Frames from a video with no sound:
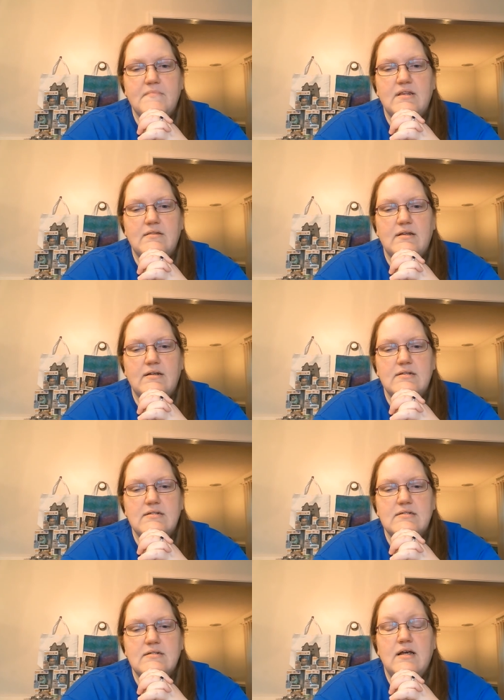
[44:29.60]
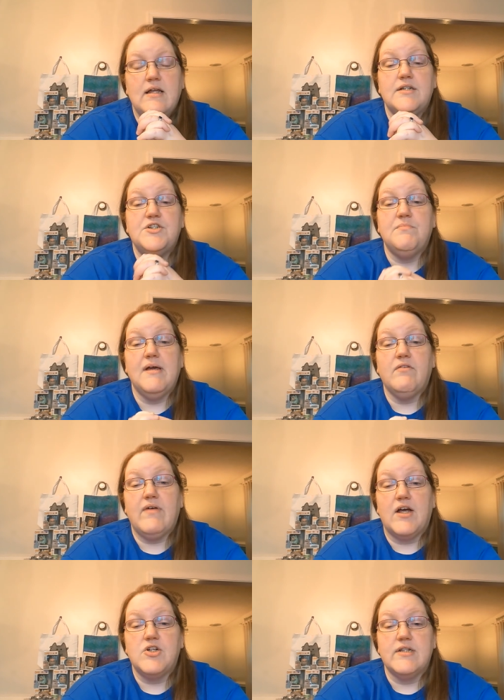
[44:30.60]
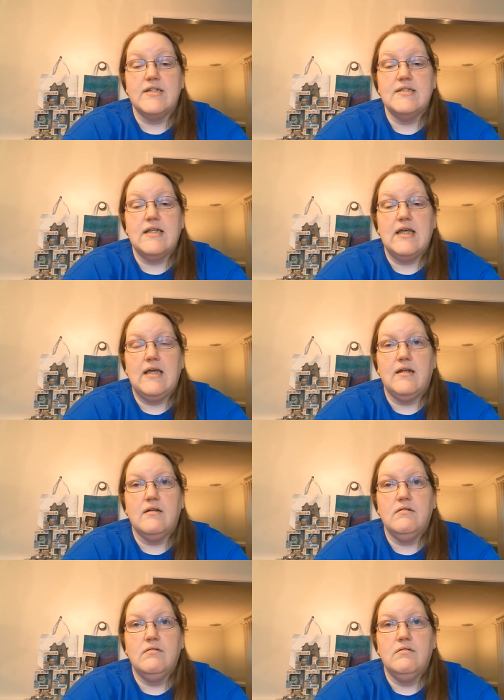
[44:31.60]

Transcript: that is that you may have actually seen